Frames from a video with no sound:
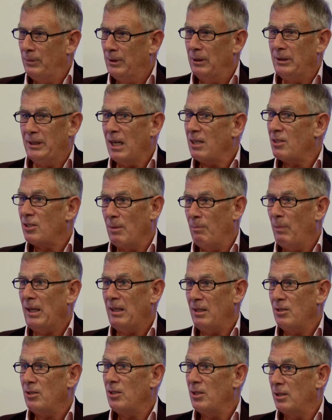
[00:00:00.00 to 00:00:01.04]
Yes, the
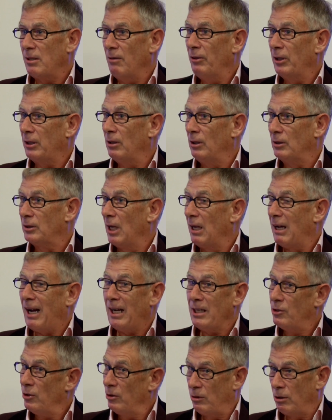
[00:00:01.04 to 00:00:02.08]
balance is difficult. I
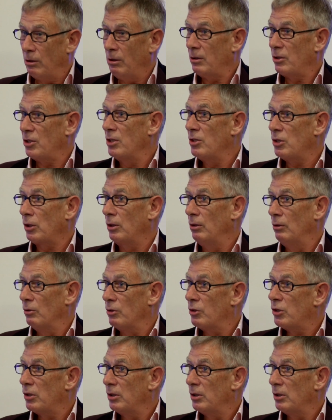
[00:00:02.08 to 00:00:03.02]
do talks in schools.